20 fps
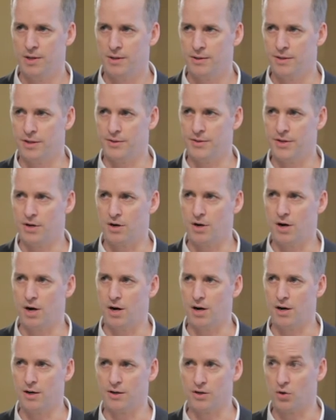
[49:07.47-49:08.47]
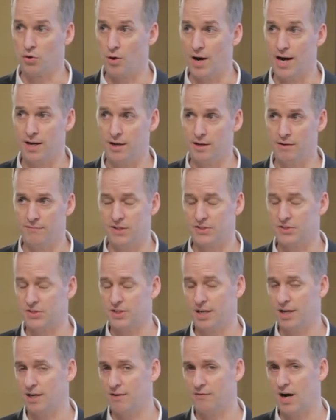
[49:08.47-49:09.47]
that there are great
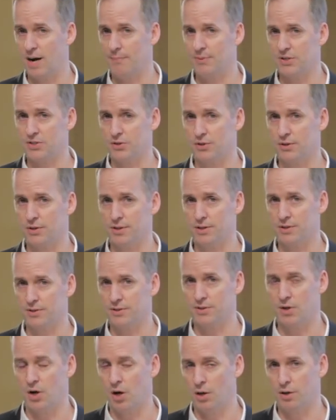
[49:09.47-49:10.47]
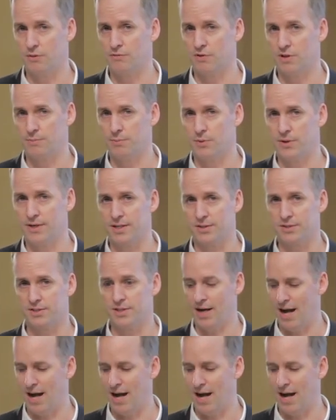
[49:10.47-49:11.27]
investigative opportunities all over the place.